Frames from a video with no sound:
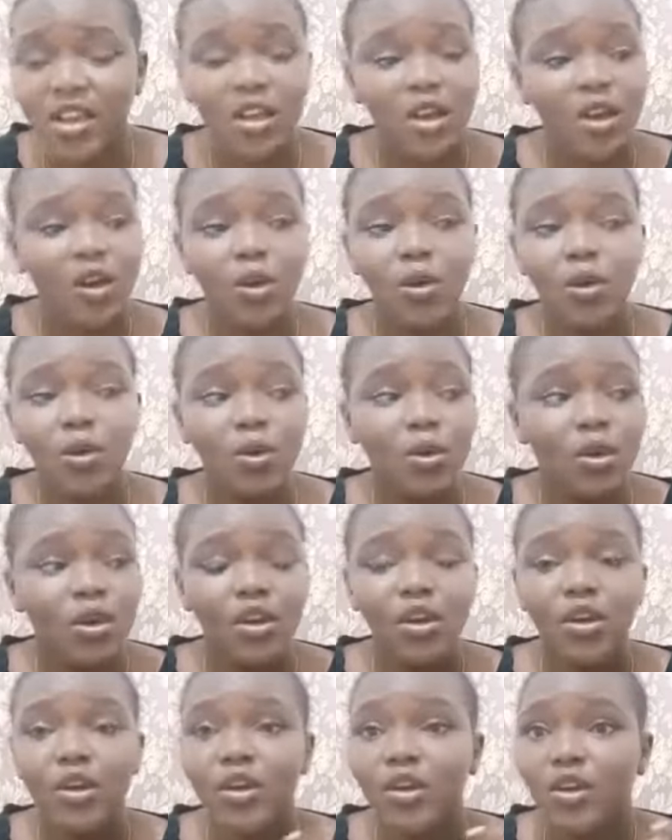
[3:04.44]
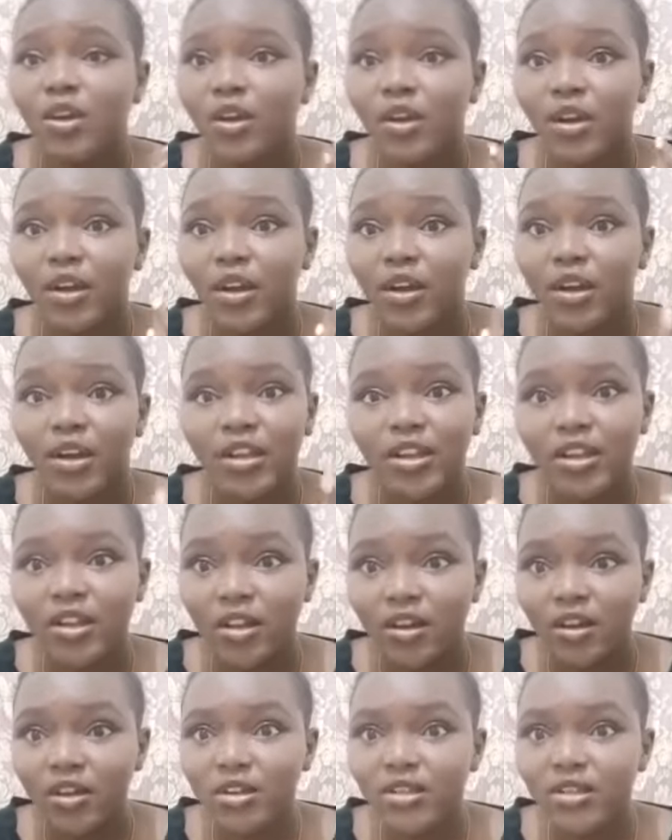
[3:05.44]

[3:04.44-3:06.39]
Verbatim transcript: or, you know,